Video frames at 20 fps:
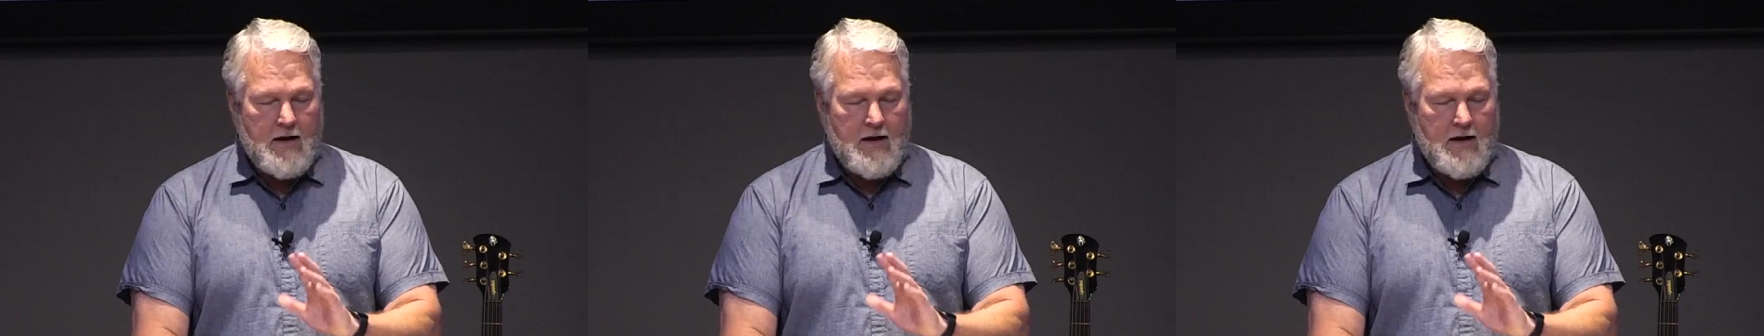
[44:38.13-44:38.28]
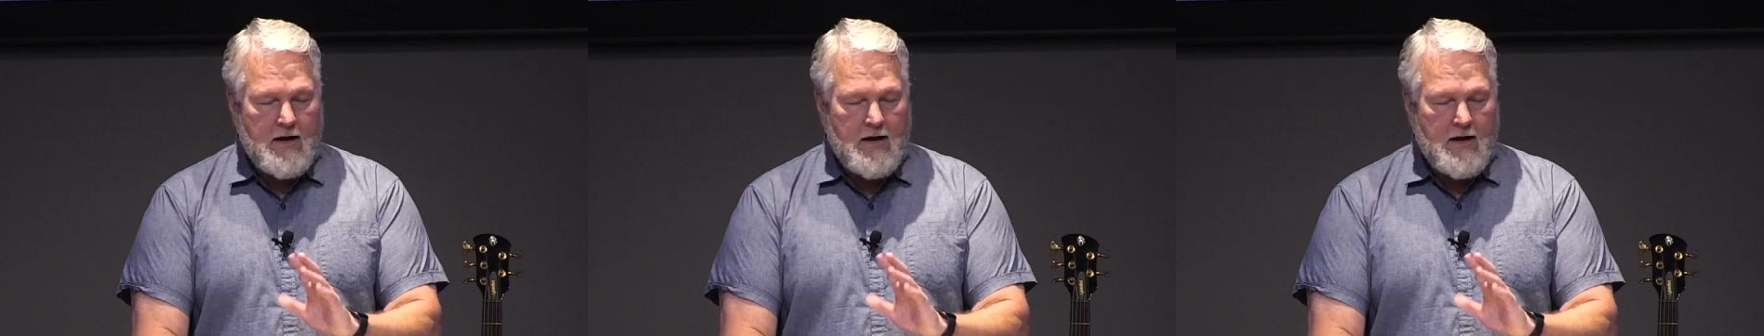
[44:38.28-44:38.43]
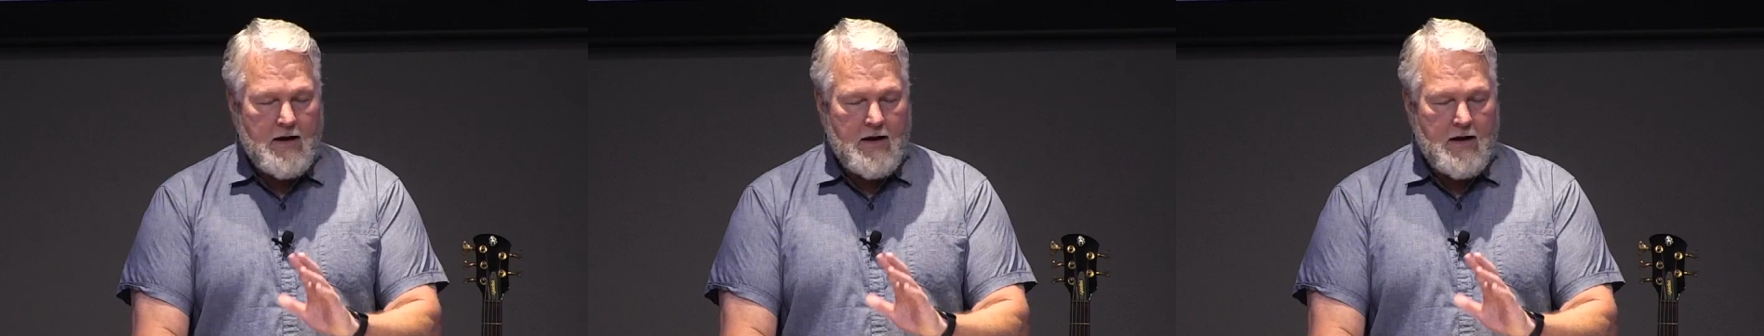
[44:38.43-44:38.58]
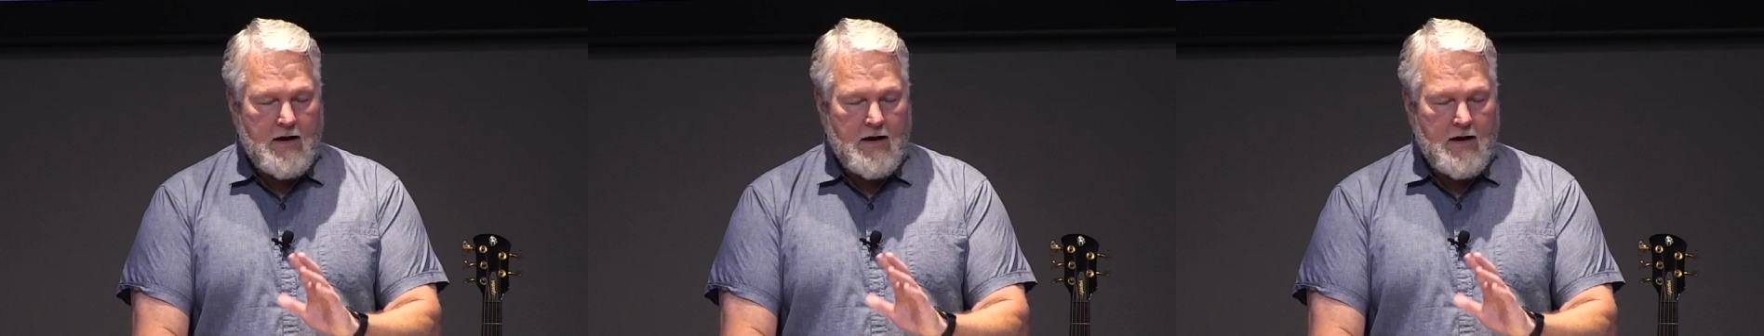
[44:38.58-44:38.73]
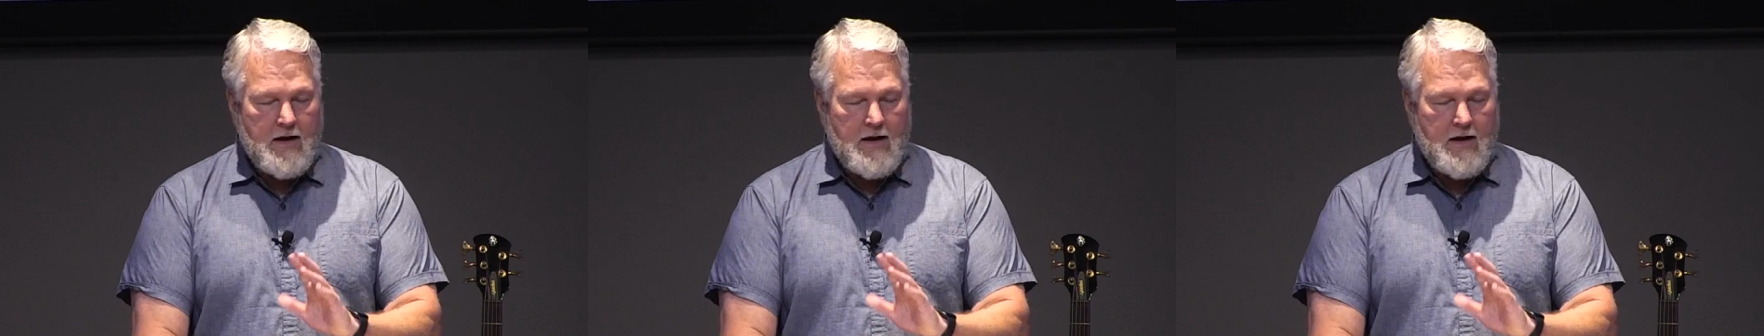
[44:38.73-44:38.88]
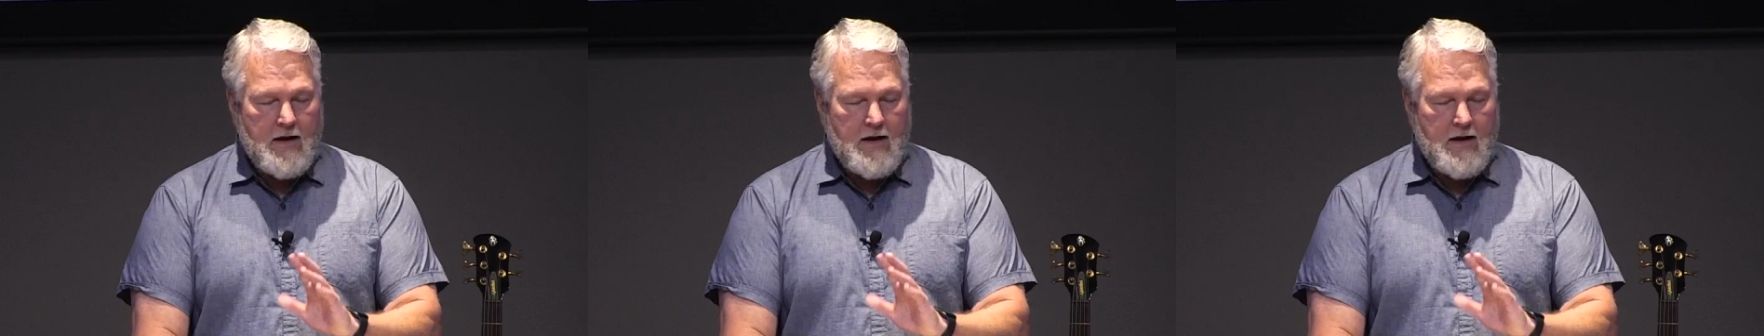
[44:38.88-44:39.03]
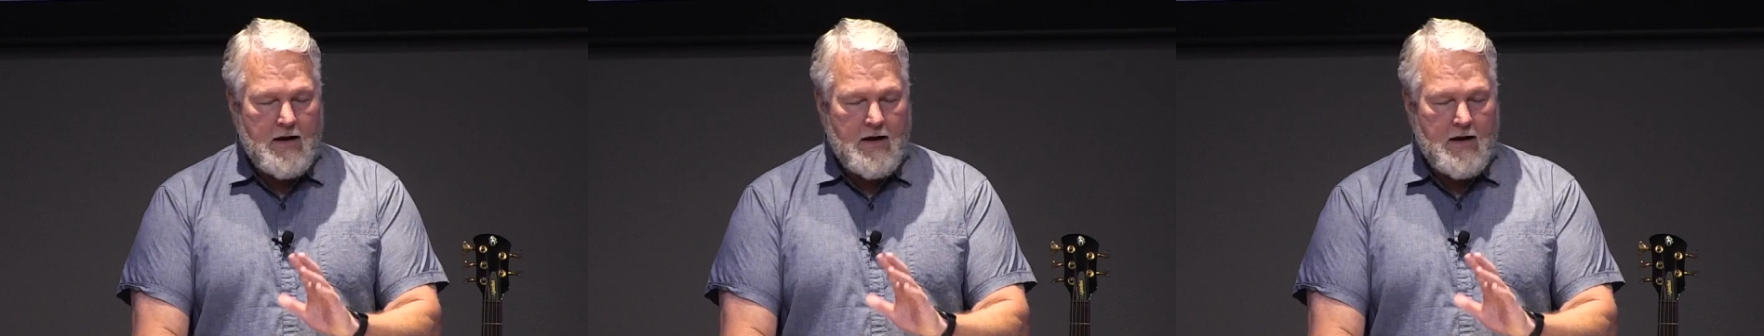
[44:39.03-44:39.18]
I'm bored now.
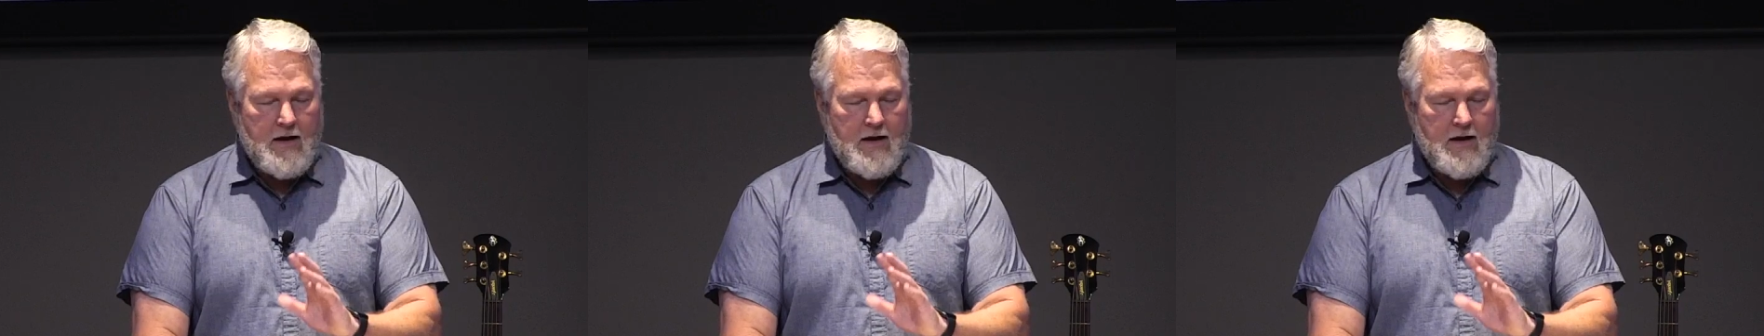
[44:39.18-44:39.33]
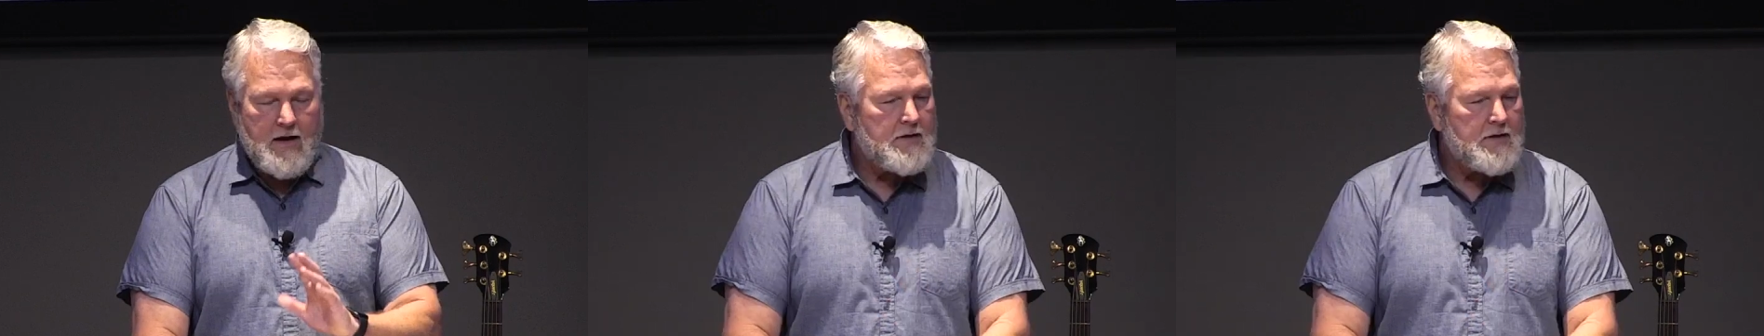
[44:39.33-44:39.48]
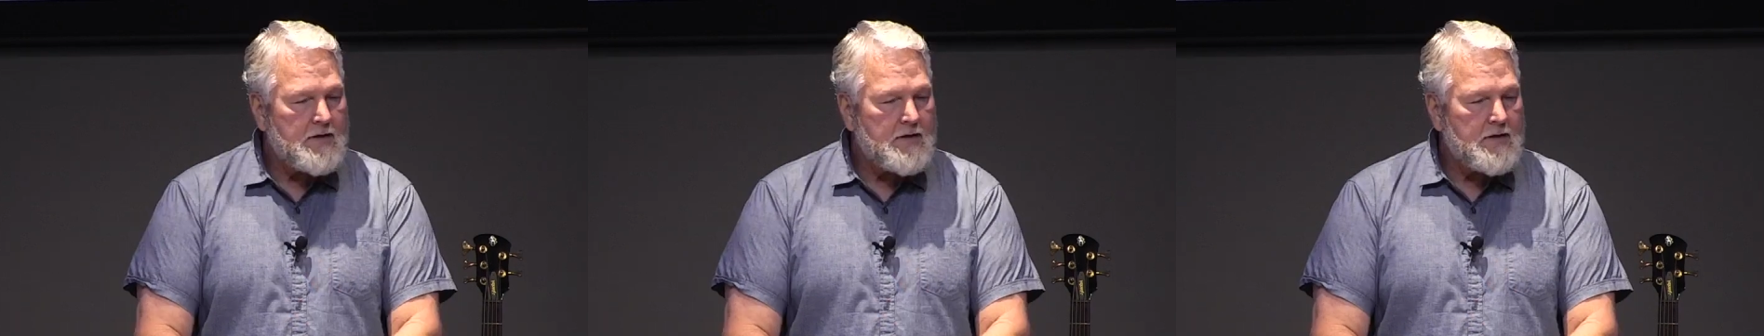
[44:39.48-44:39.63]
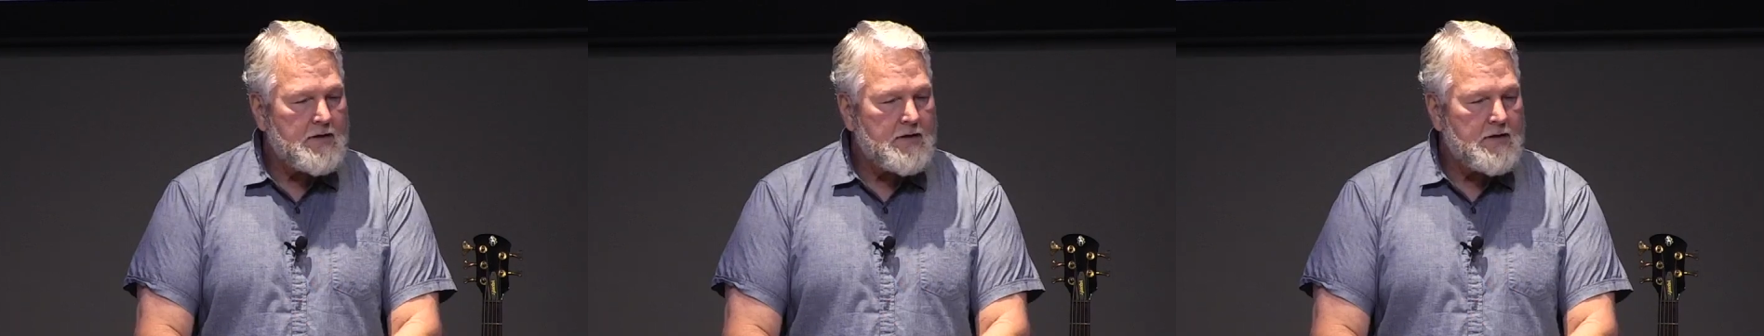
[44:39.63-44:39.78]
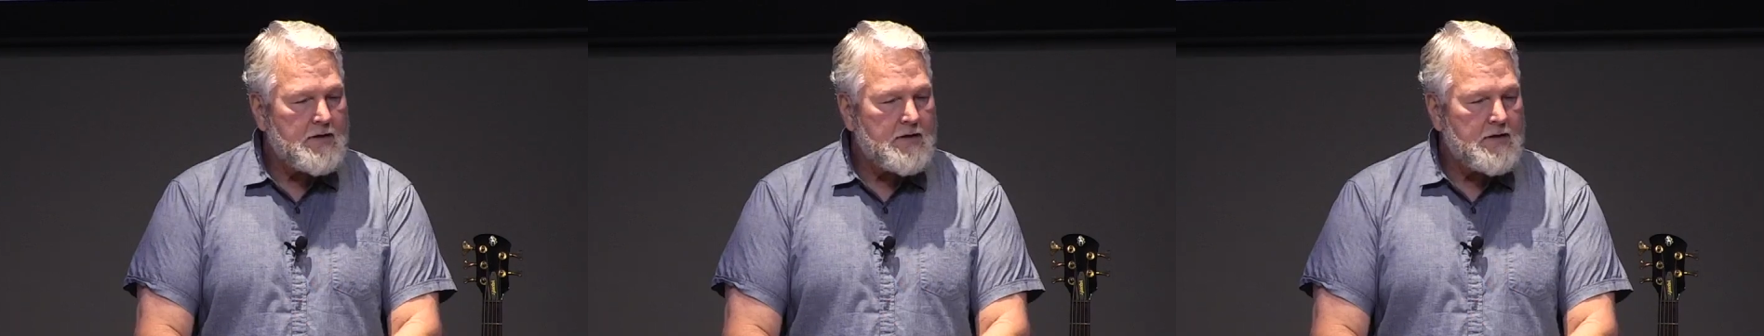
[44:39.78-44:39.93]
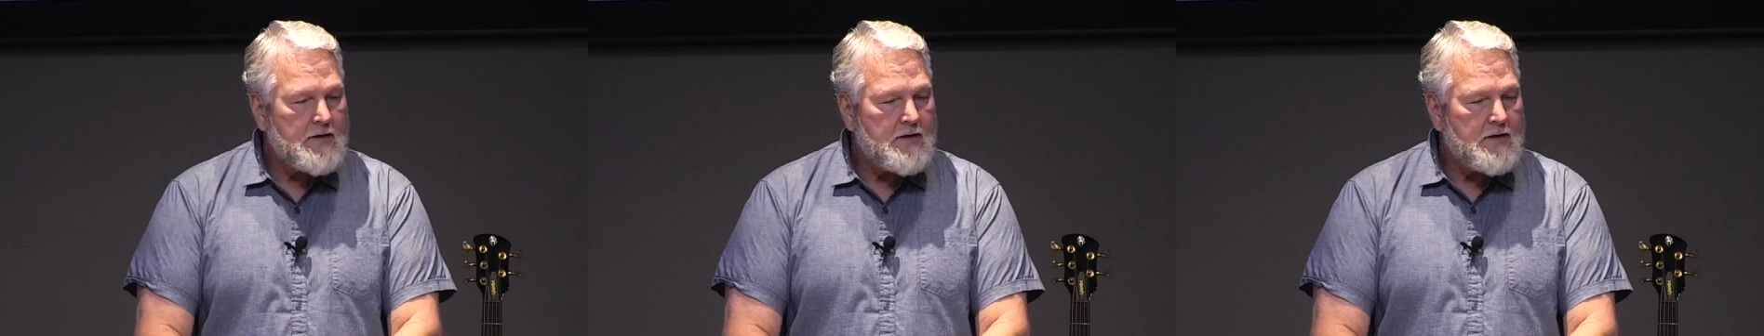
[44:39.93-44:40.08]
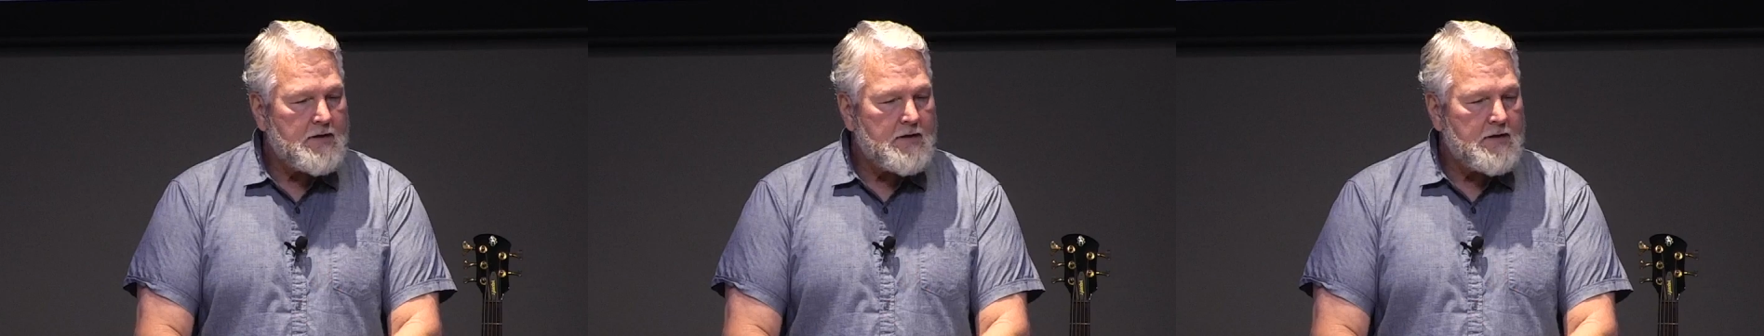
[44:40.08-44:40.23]
I don't want to
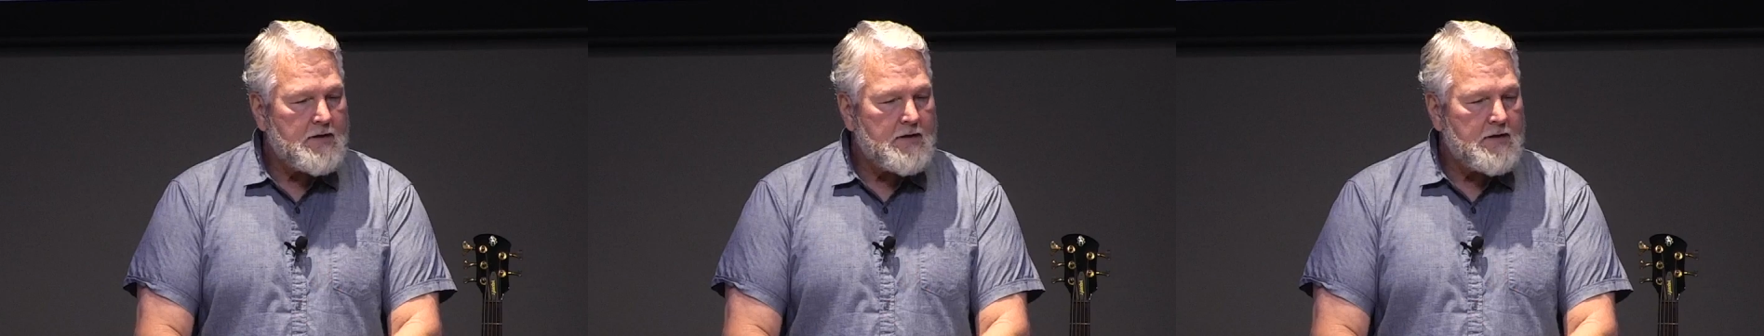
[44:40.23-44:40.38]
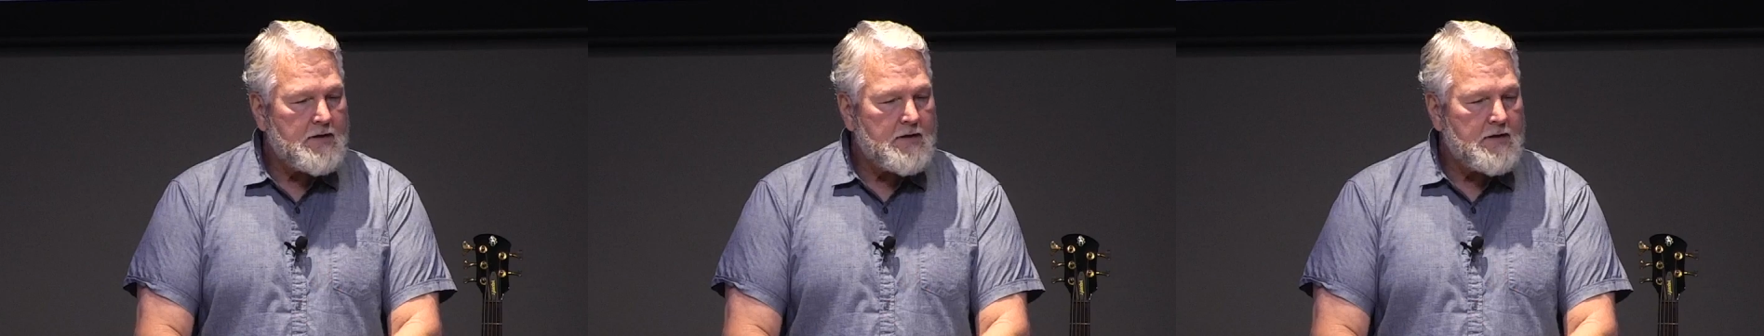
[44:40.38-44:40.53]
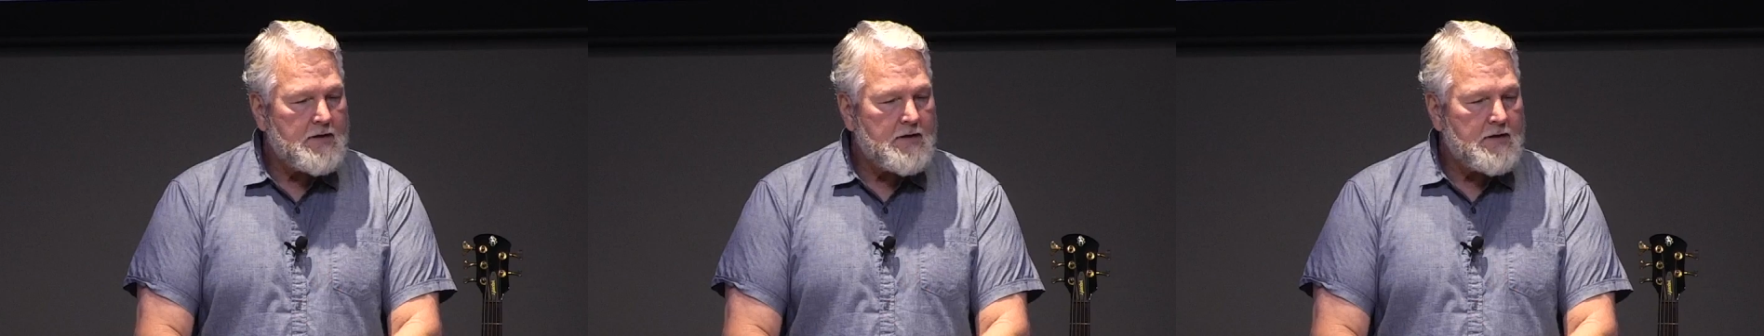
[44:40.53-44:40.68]
hear anymore.